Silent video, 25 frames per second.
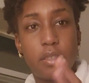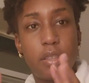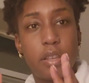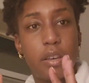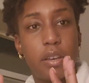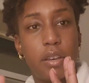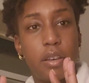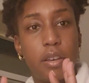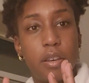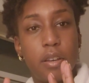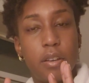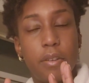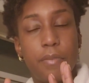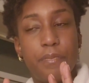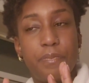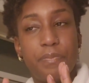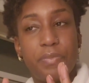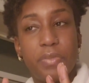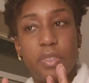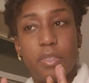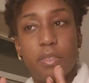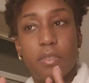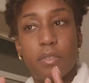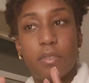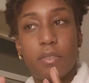The
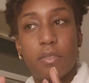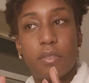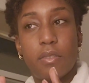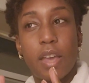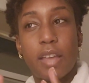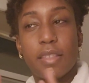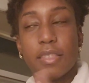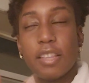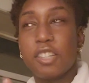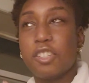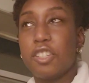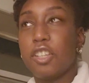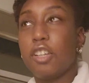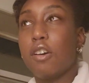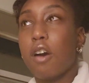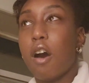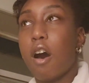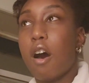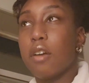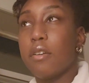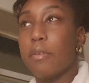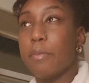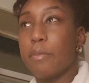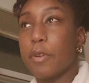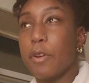I think she
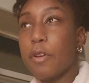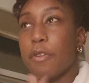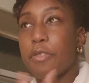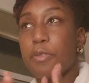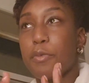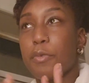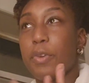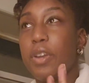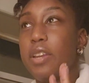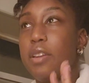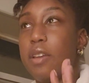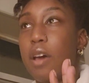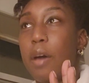called them her three